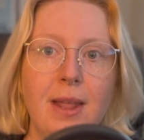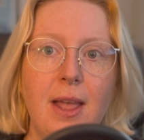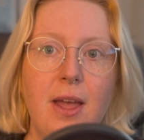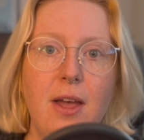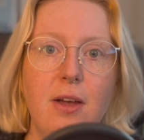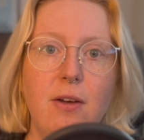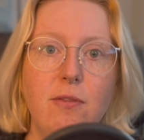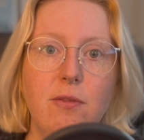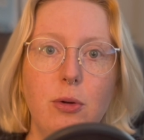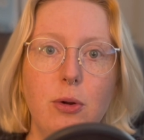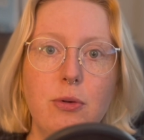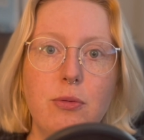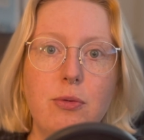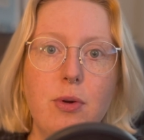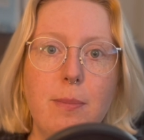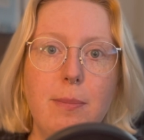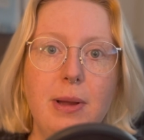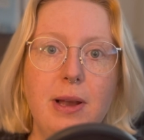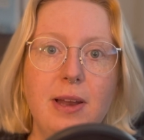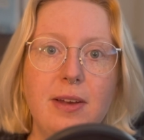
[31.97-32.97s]
A
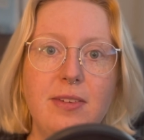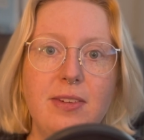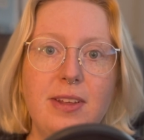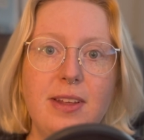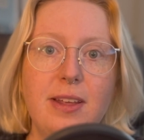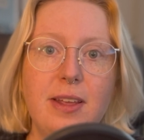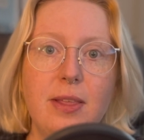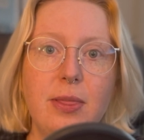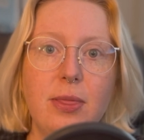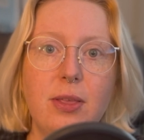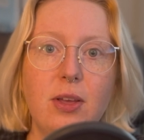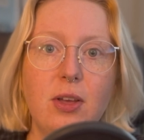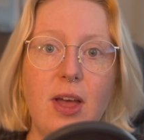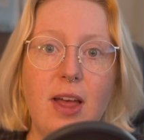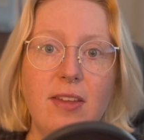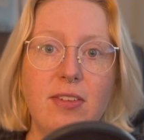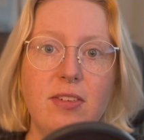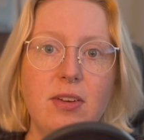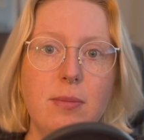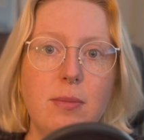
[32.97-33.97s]
vulnerability in the
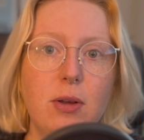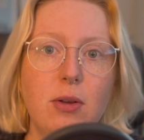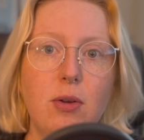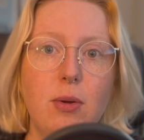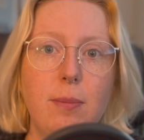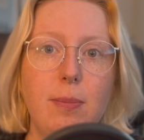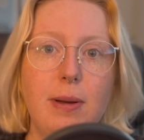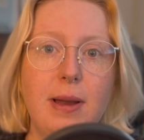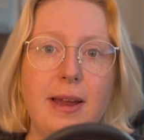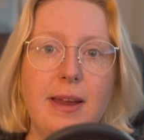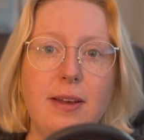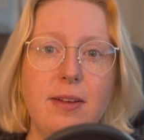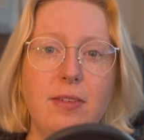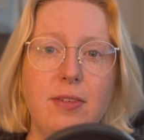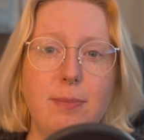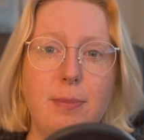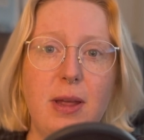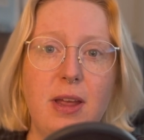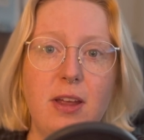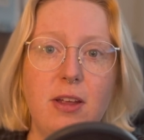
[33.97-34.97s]
customer
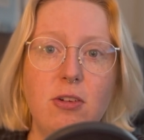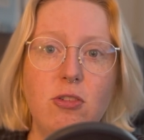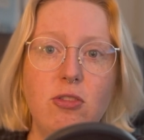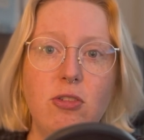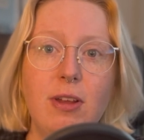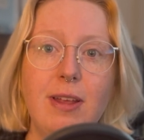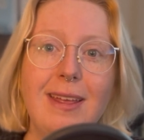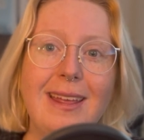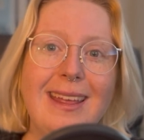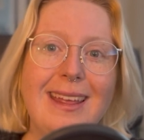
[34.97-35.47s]
complaints page